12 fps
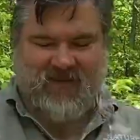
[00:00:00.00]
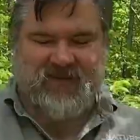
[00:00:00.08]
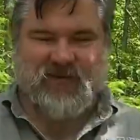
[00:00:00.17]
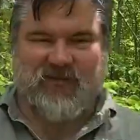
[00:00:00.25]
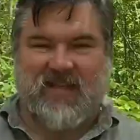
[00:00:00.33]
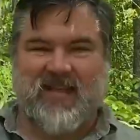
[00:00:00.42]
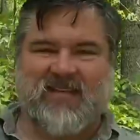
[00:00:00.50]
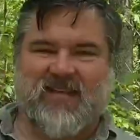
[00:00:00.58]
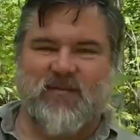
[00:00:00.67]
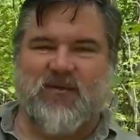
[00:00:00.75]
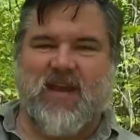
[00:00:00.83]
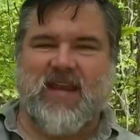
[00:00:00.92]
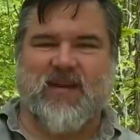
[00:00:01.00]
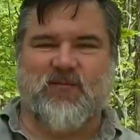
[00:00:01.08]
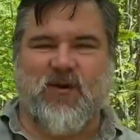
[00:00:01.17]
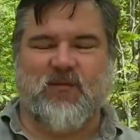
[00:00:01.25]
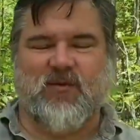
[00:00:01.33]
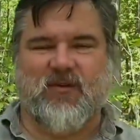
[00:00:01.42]
So in lesson number 8,
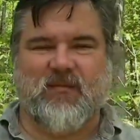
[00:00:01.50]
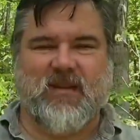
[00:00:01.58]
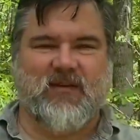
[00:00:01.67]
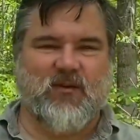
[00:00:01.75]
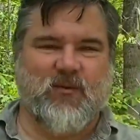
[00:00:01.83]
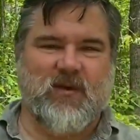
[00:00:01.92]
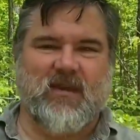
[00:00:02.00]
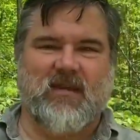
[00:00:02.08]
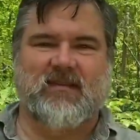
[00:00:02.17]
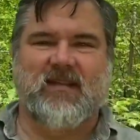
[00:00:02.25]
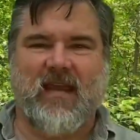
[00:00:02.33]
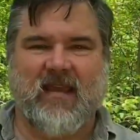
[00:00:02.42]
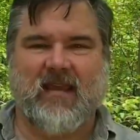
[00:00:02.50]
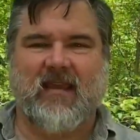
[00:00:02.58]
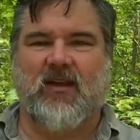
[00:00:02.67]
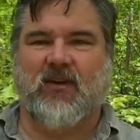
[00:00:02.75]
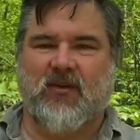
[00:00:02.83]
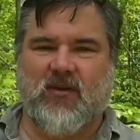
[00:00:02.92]
what we're going to be doing is
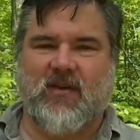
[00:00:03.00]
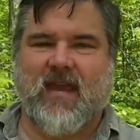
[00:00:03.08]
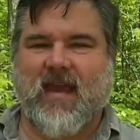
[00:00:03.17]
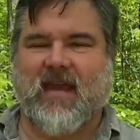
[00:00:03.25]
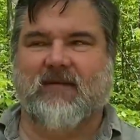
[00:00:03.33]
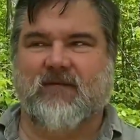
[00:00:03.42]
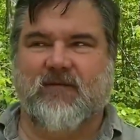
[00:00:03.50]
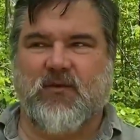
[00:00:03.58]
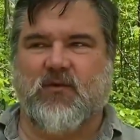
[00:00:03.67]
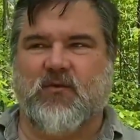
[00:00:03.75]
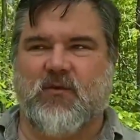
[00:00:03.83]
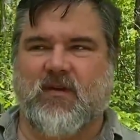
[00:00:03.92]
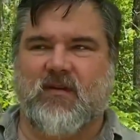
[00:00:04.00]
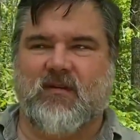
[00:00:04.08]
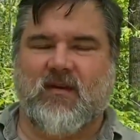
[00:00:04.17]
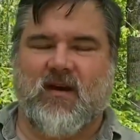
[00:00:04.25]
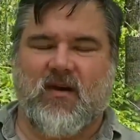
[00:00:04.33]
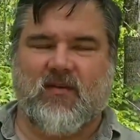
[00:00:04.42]
taking a look at food.
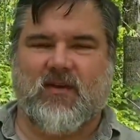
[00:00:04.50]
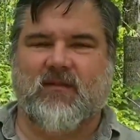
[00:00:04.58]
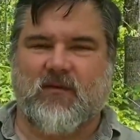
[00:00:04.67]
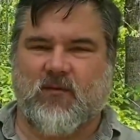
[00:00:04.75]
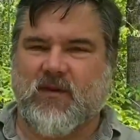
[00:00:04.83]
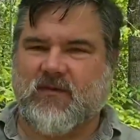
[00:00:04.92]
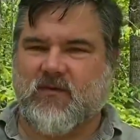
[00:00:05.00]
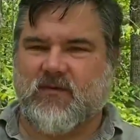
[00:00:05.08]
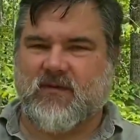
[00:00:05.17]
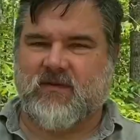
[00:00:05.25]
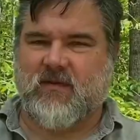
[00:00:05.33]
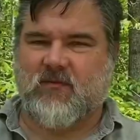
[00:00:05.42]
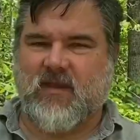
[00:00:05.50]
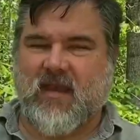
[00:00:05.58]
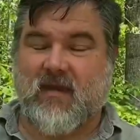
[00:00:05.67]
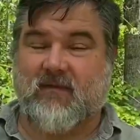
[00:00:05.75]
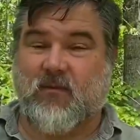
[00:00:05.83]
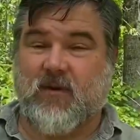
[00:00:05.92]
All the different resources that we
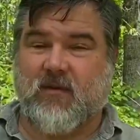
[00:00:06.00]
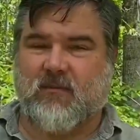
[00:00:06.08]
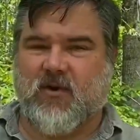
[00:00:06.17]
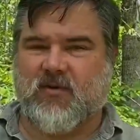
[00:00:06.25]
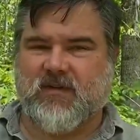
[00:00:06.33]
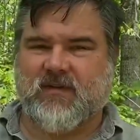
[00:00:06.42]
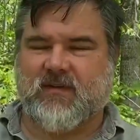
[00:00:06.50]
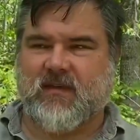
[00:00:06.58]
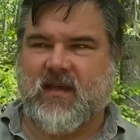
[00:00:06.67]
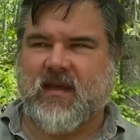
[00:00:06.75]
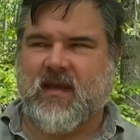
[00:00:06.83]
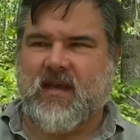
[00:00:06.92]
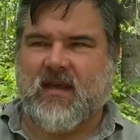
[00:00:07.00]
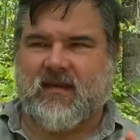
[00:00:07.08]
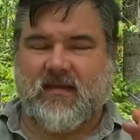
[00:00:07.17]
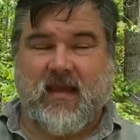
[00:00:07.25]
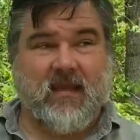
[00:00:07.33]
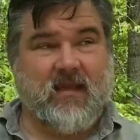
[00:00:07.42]
have that we can purchase
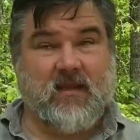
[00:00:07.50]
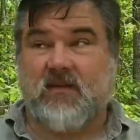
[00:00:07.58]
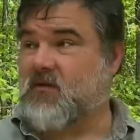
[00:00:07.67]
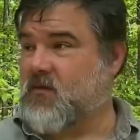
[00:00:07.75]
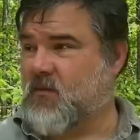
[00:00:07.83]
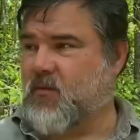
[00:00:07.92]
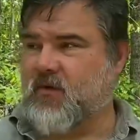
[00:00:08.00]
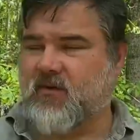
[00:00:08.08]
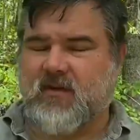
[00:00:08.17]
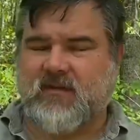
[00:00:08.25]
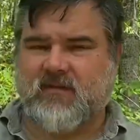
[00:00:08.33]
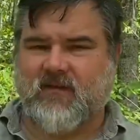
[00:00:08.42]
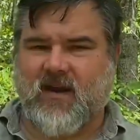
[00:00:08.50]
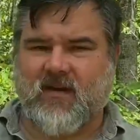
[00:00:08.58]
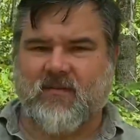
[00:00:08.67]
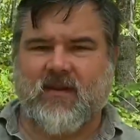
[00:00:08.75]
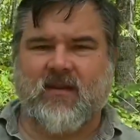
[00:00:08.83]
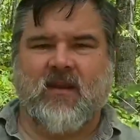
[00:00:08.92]
and take into a wilderness
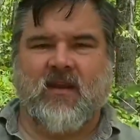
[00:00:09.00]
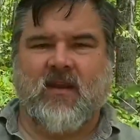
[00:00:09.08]
environment.